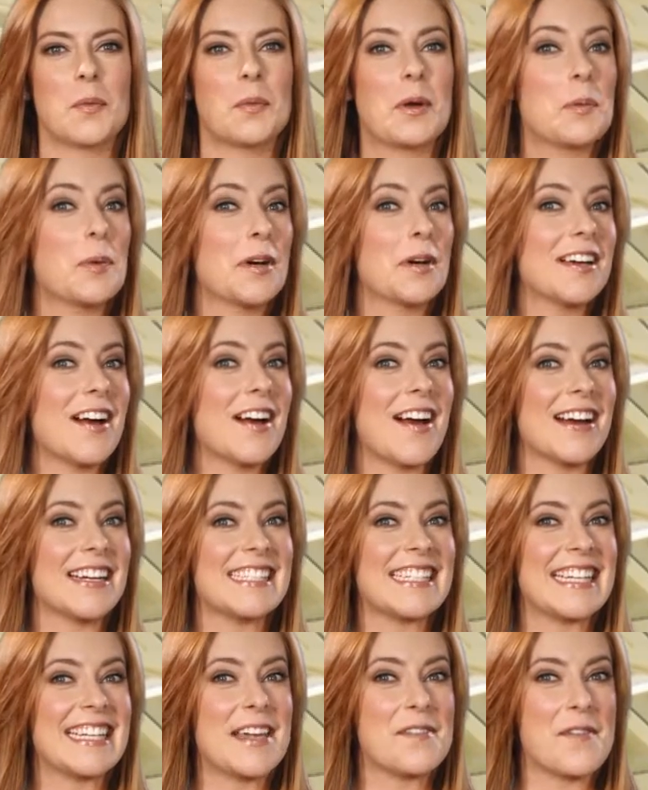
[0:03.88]
We work
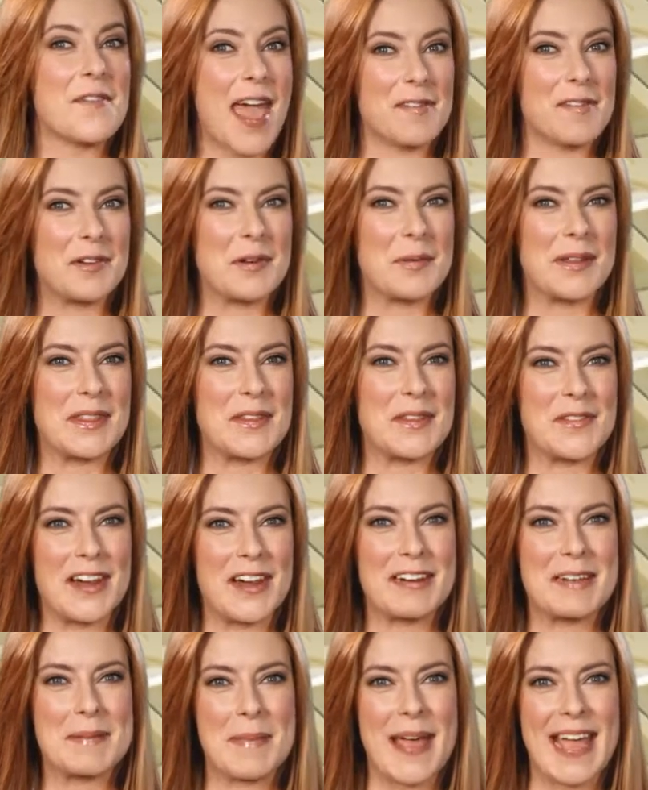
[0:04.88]
hard to give everyone the
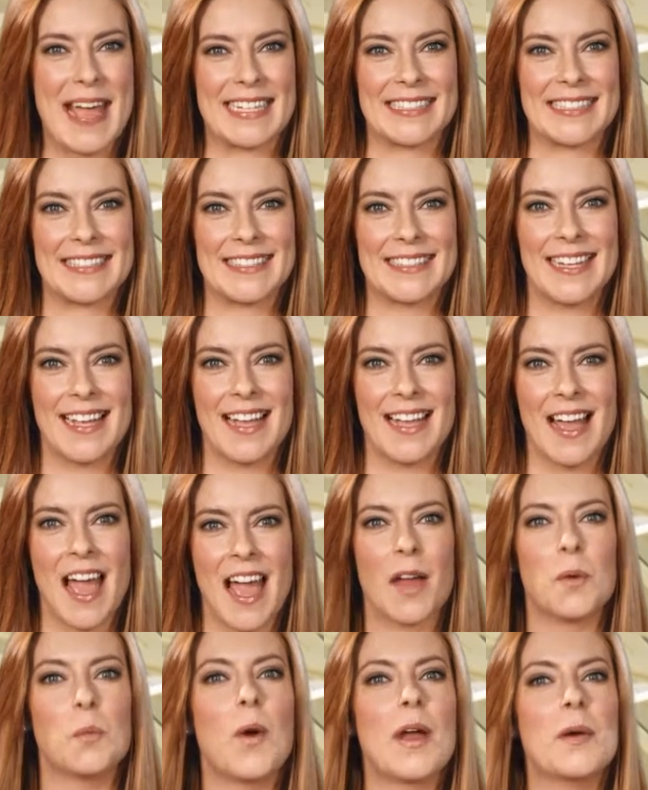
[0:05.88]
very best,
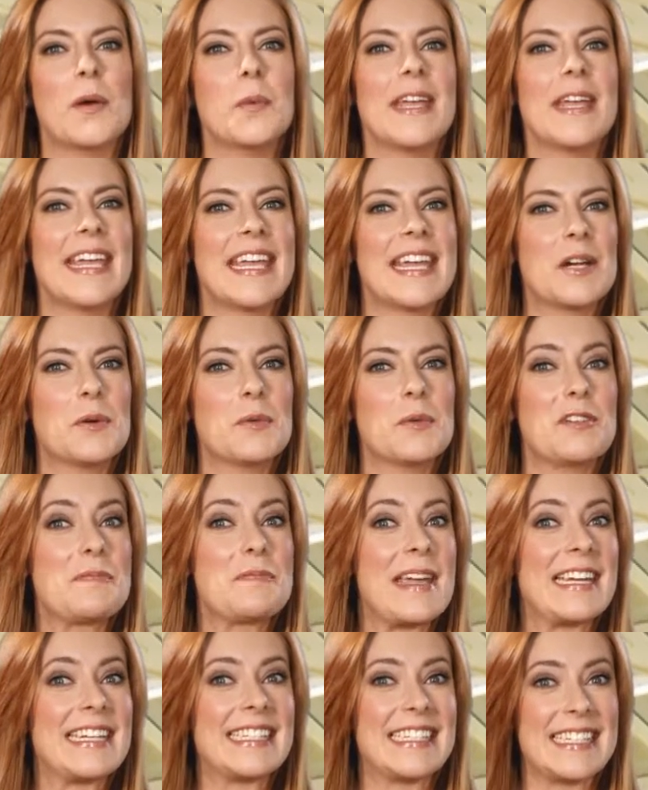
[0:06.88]
and when we hear we've
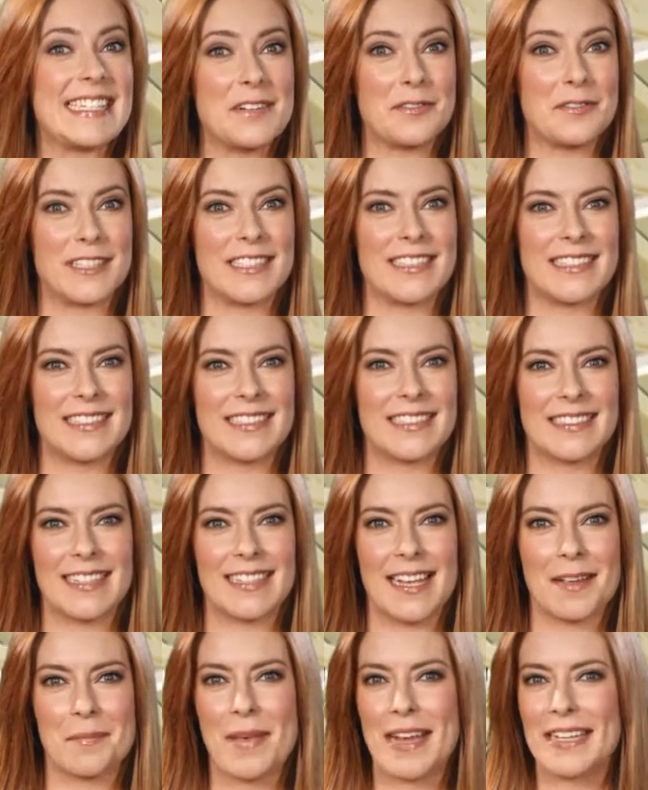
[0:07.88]
made a difference,
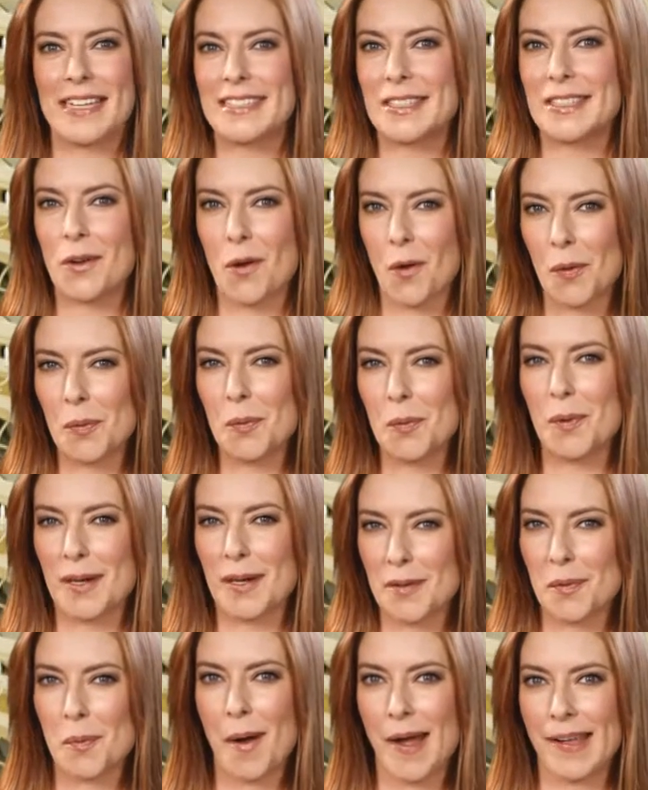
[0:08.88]
it makes it all
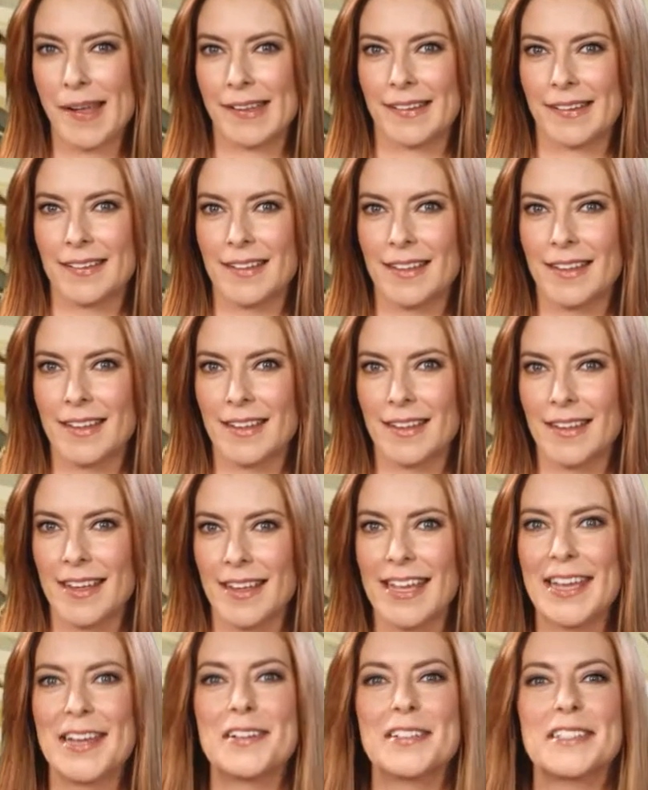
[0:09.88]
worthwhile.
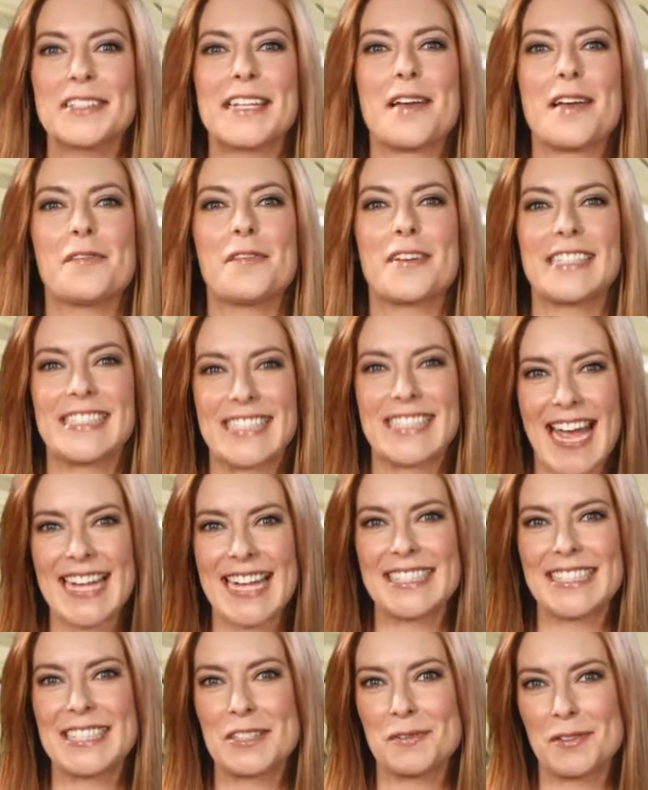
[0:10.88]
Here's a
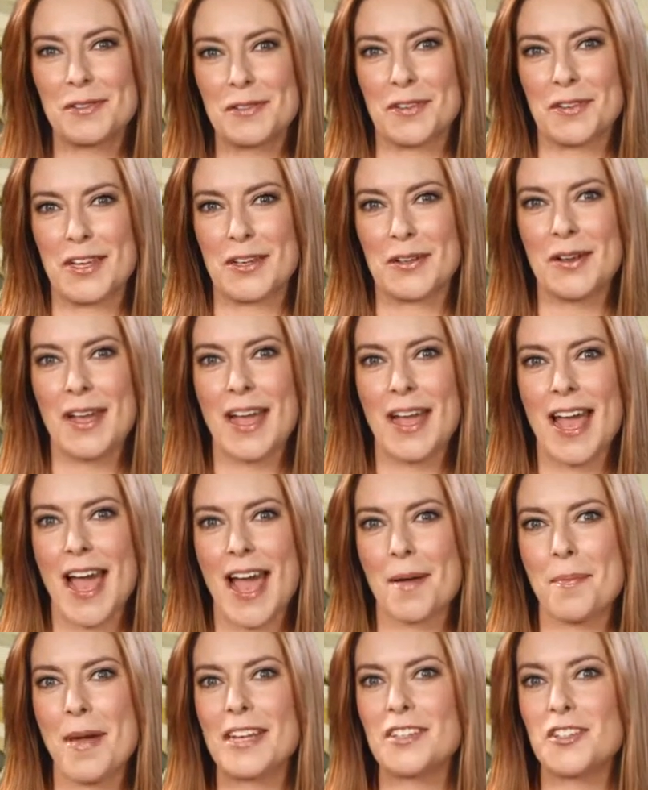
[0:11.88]
fantastic review
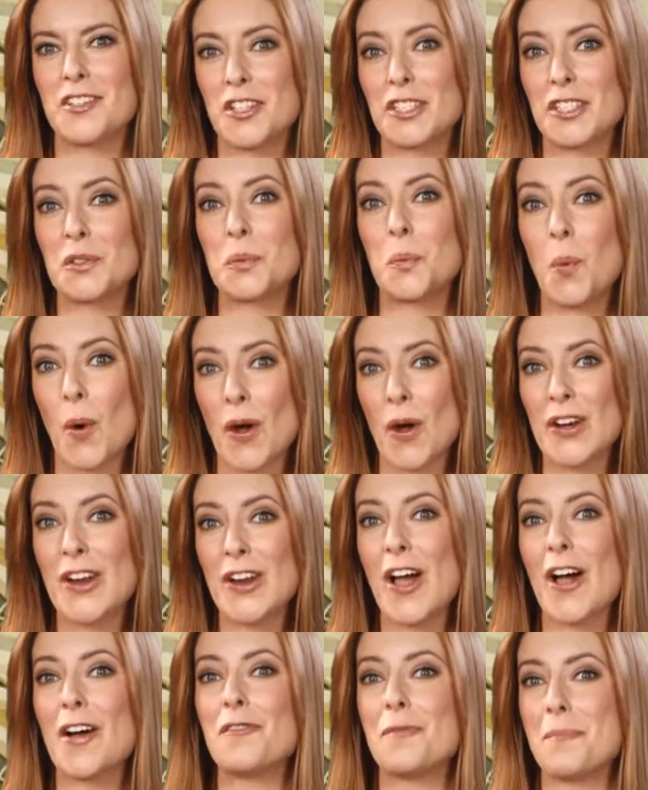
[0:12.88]
about just one
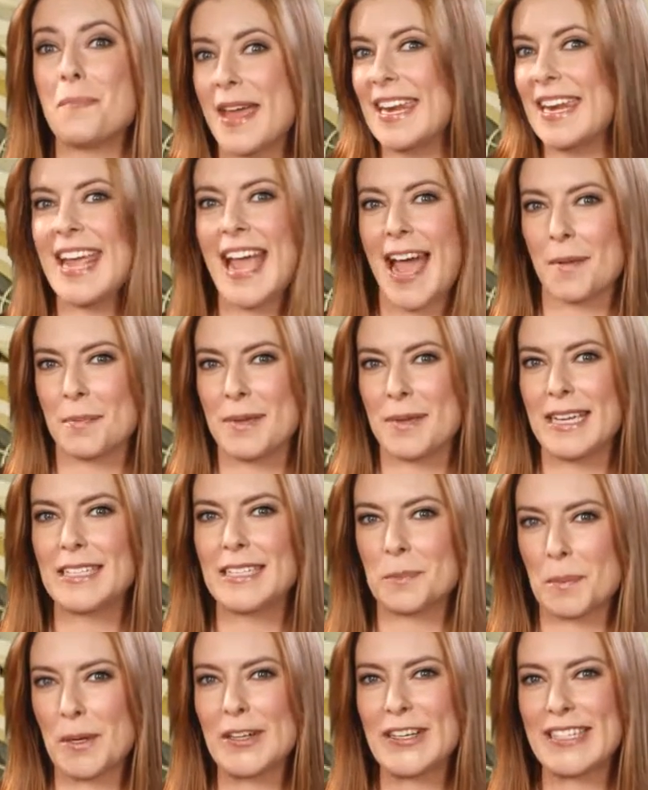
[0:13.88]
of many happy
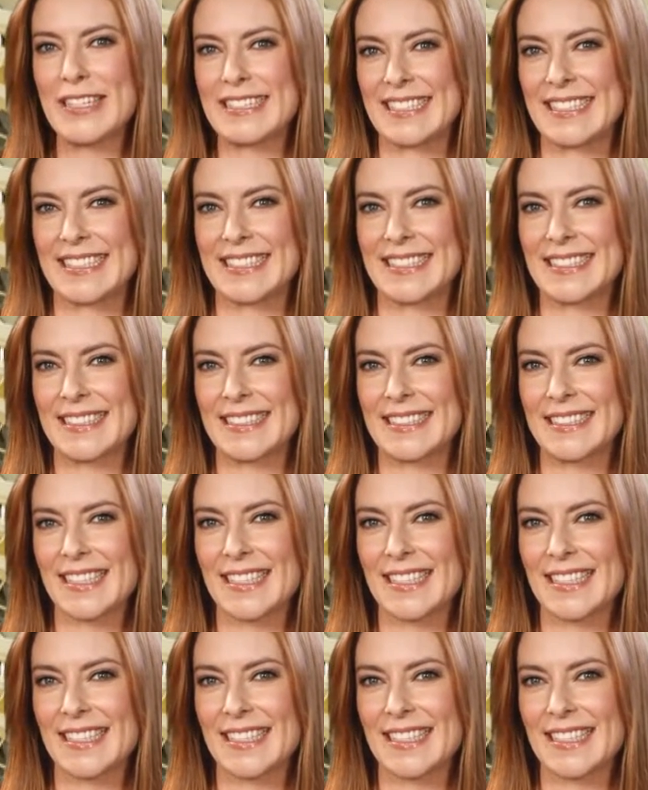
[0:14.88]
experiences.